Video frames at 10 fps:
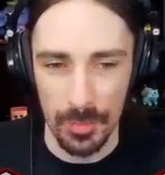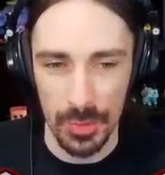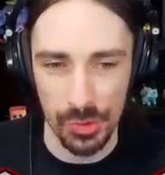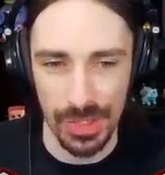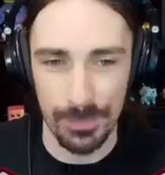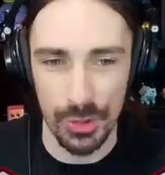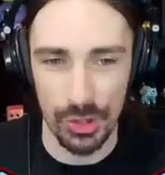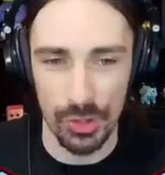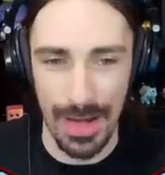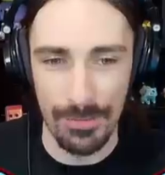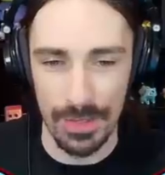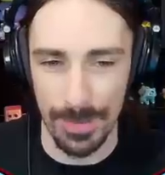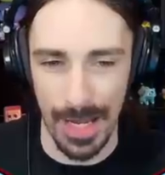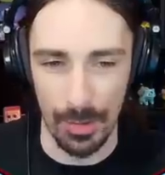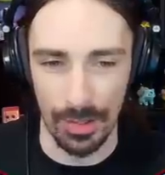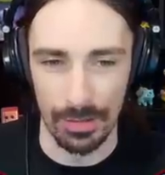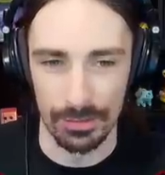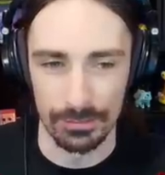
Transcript: using pure gravity power